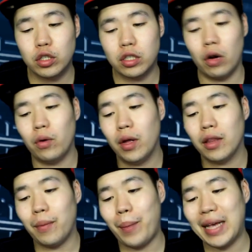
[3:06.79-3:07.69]
So
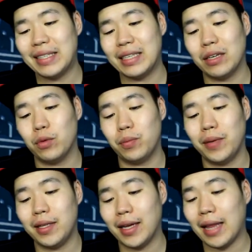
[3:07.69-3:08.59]
the best thing would
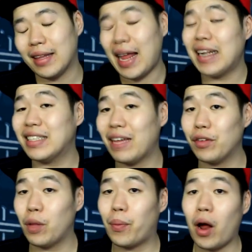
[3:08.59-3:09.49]
be to get the
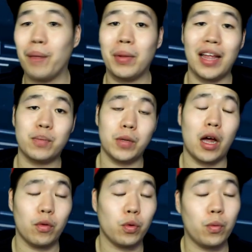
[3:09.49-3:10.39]
97 LeBron, but let's be
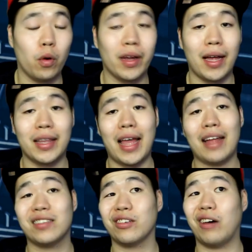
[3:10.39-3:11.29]
honest, we won't get
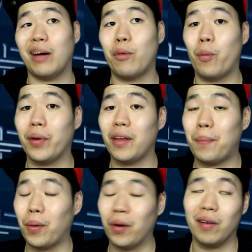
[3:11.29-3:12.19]
that. So I'm hoping to
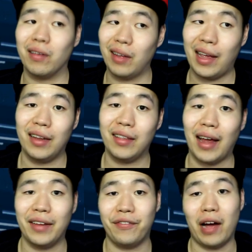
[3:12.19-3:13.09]
pull any
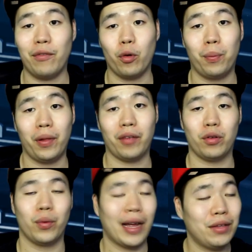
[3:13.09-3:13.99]
95 or plus.
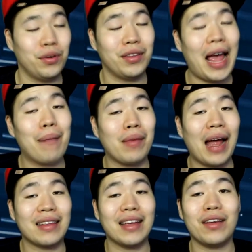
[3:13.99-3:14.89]
So we got to do the dab
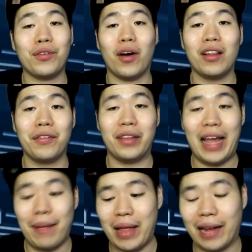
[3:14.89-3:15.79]
tactic. You know I love the
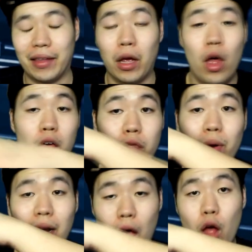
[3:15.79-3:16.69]
dab tactic.
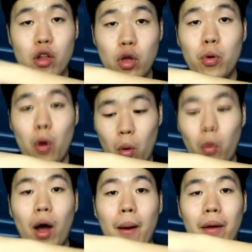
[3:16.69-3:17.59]
Three, two,
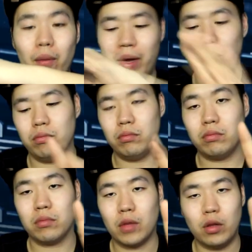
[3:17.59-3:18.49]
one. Wait,
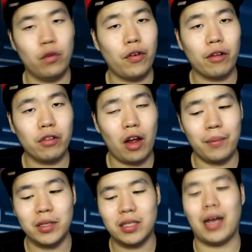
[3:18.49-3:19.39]
no false
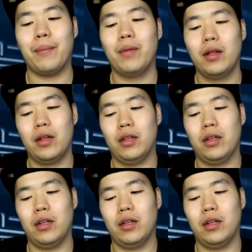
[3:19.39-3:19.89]
alarm this time.